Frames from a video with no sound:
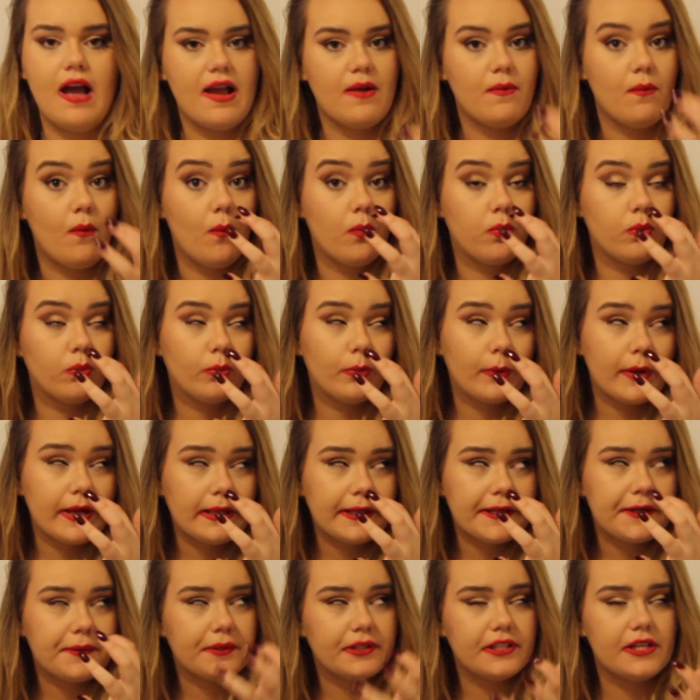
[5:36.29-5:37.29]
I
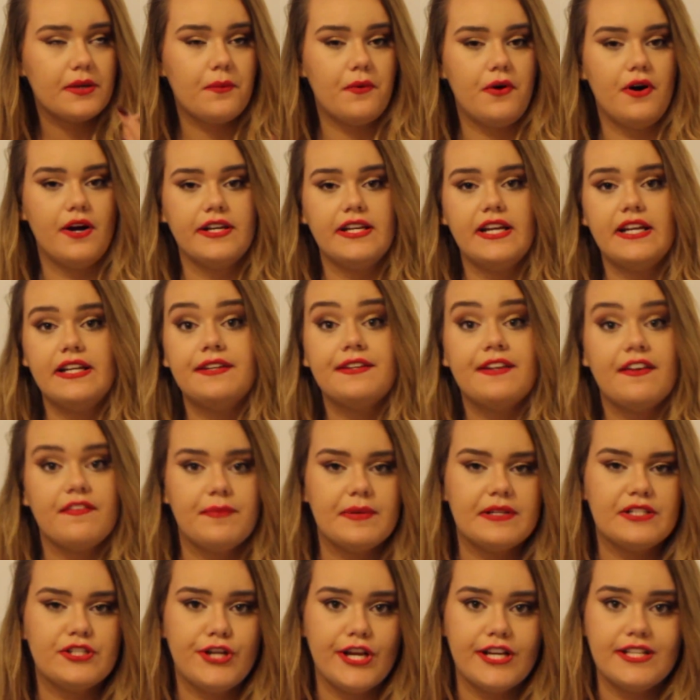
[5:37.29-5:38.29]
really, really wanted and I've
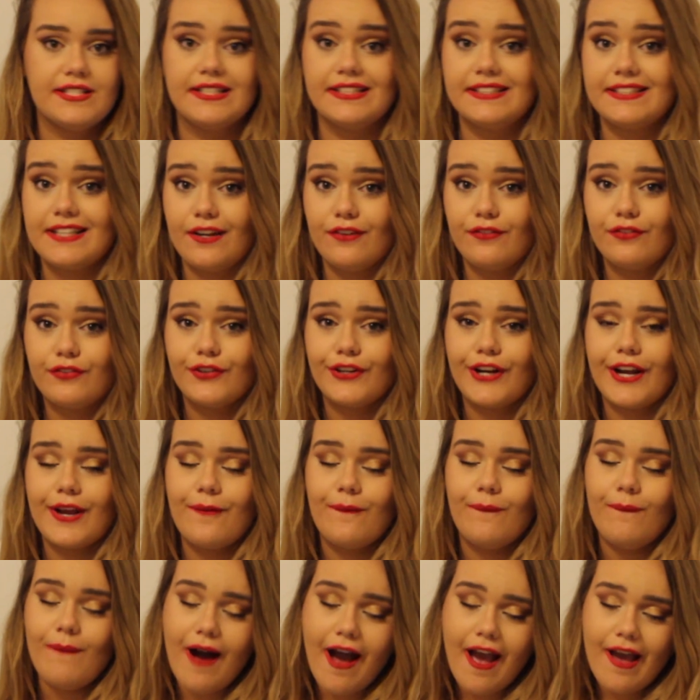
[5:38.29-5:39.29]
been chasing down for a
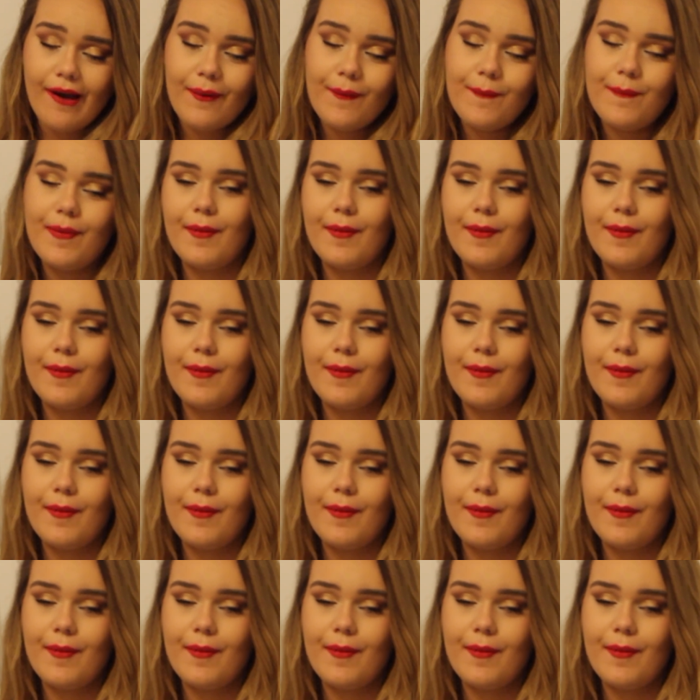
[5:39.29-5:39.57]
while,